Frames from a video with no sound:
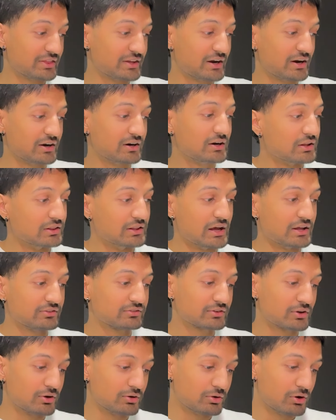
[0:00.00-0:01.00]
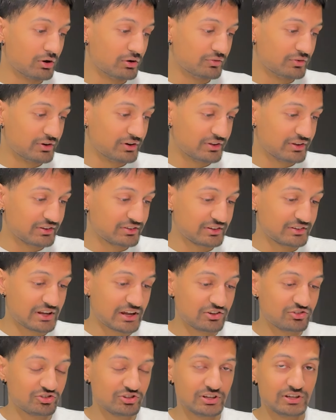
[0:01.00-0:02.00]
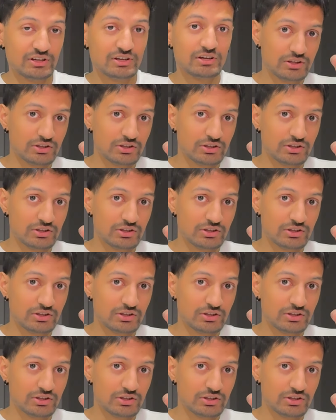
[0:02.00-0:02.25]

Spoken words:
there, let's go over the Hitachi